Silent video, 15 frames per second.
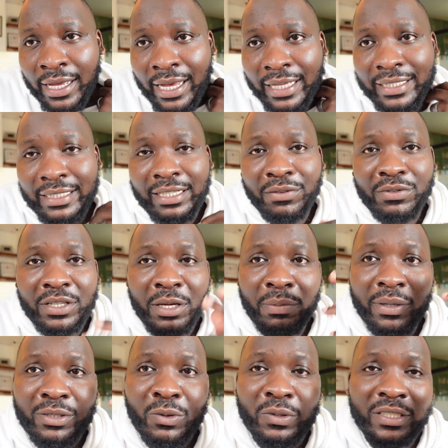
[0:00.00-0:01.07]
I just have to keep
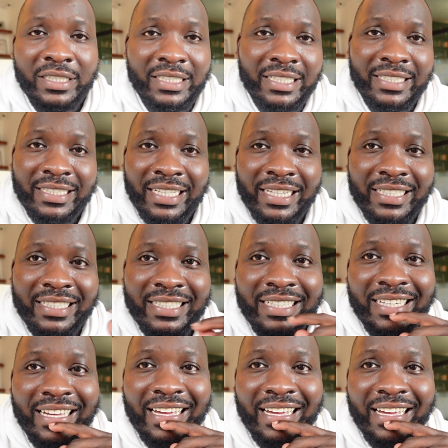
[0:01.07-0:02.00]
us consistent.